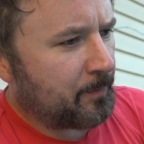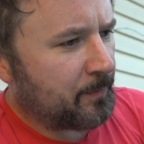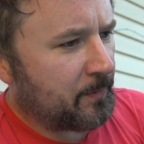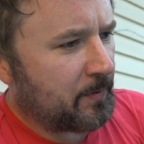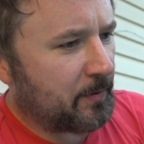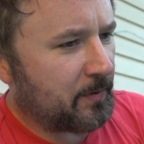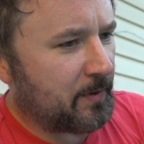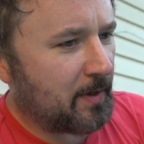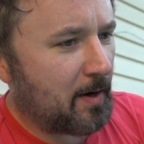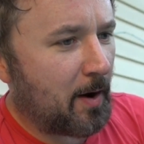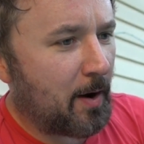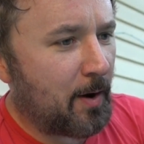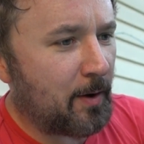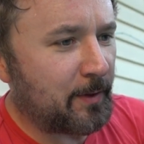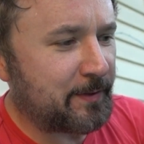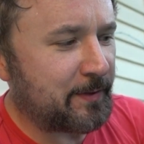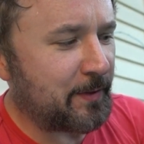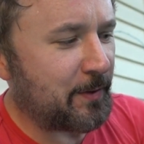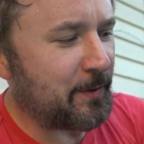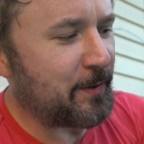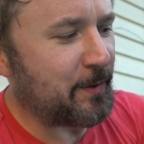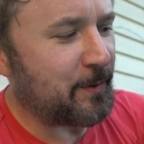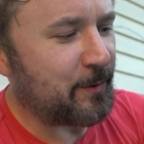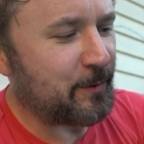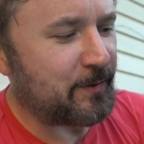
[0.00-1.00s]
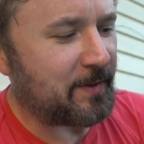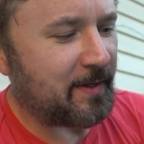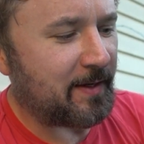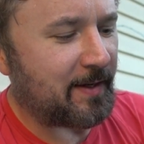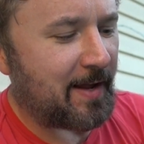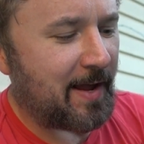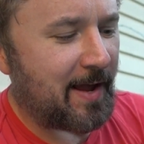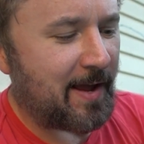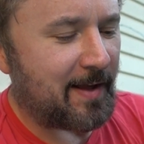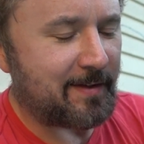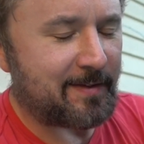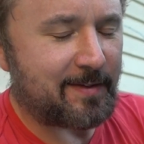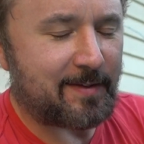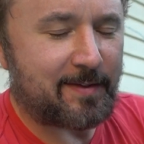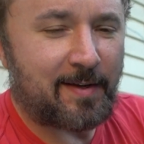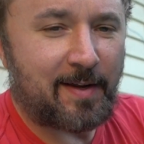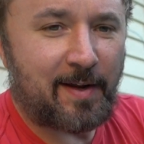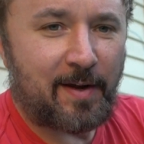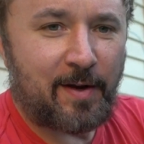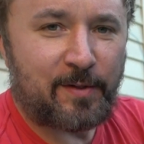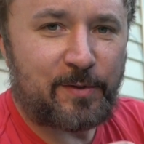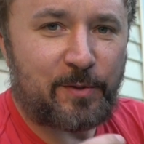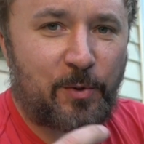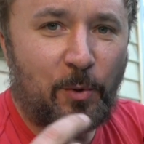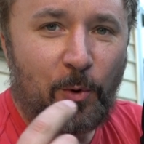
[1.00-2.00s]
You can also use it as
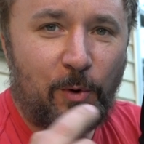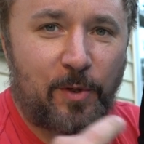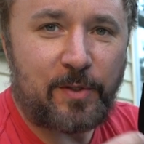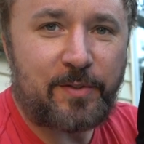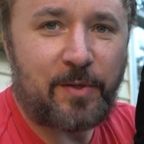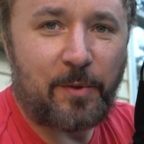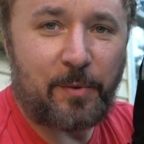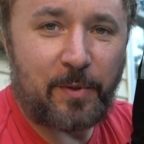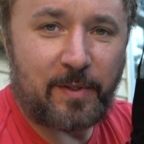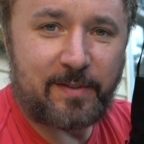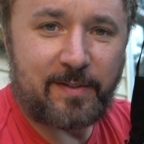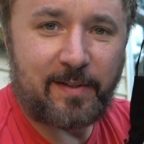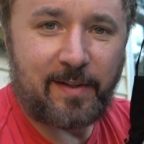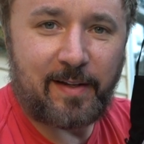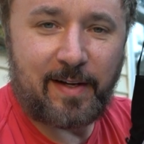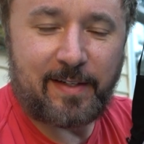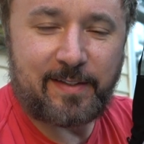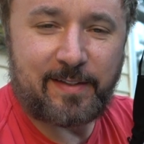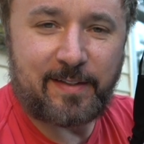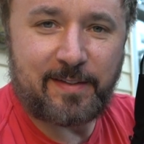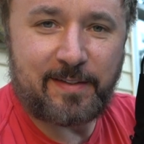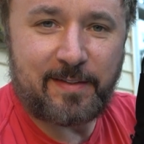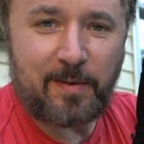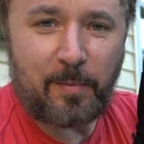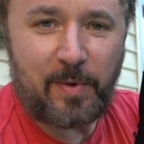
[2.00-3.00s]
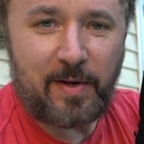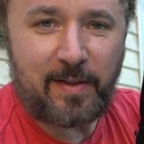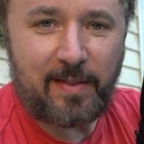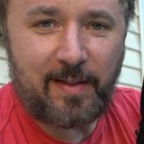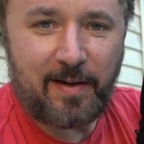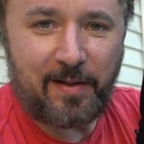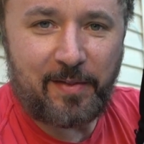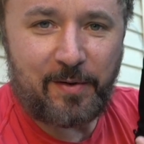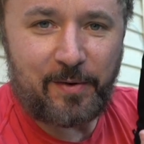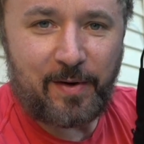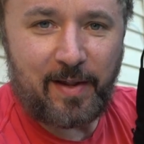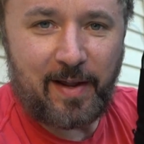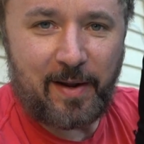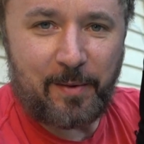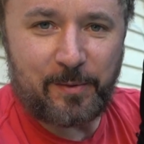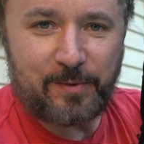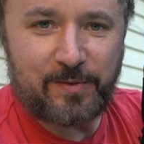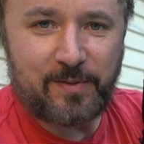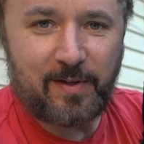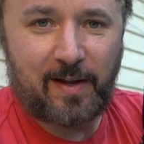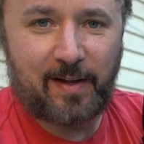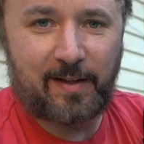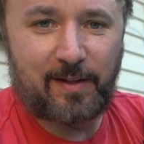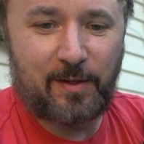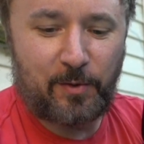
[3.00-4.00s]
torso insulation. Somebody the other day
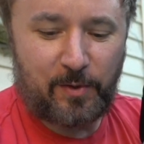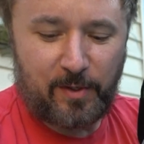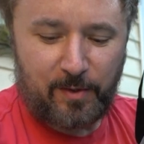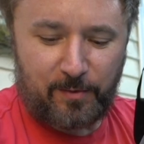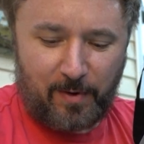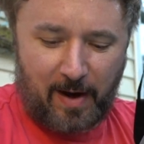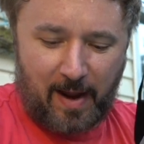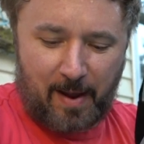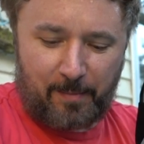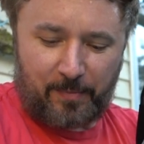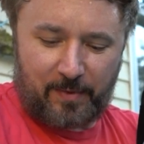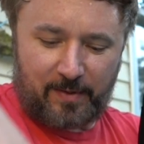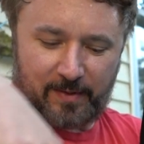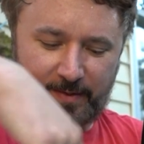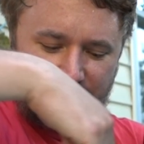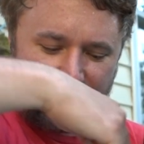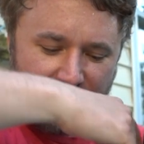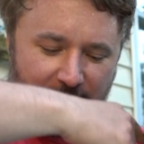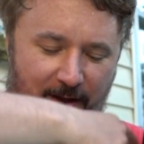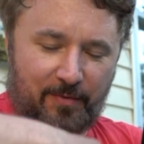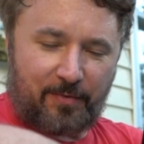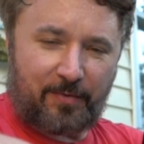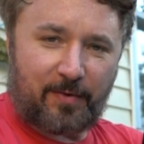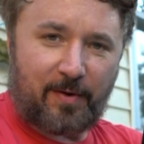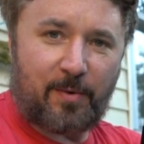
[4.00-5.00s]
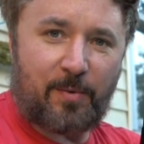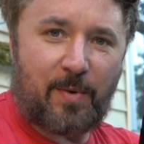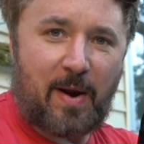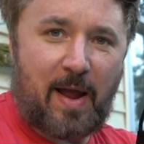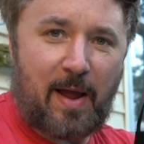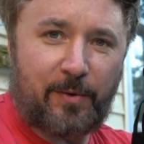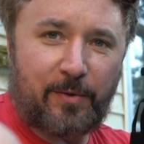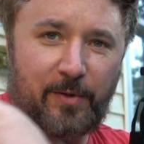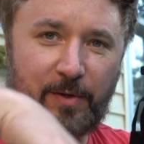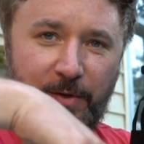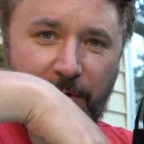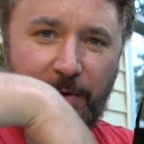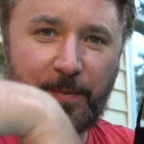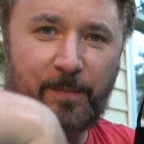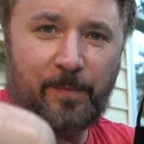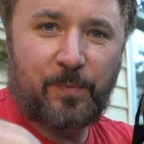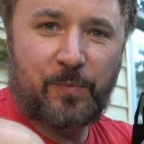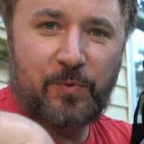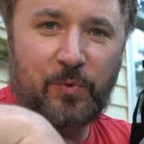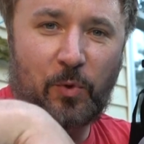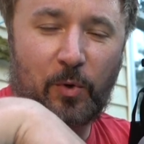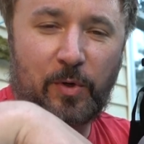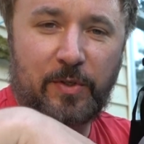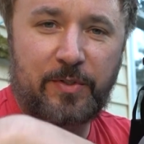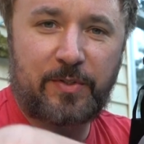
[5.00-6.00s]
was like, you can wrap this stuff around your
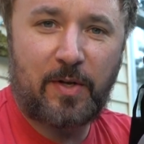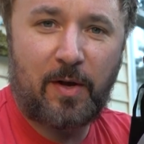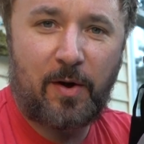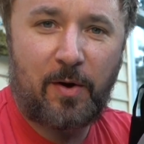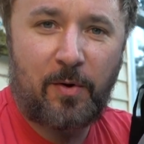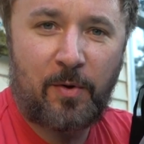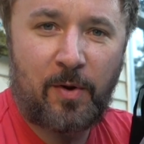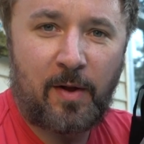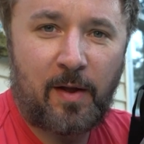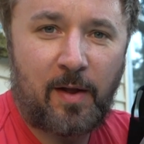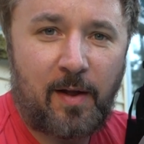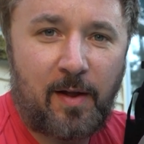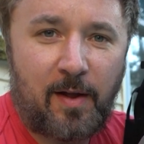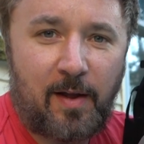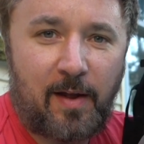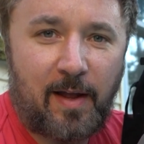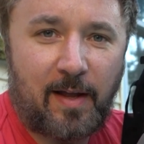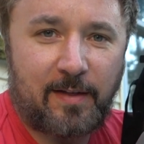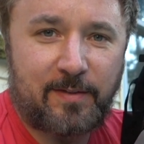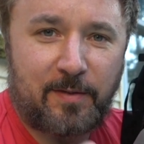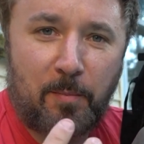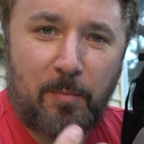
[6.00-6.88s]
torso as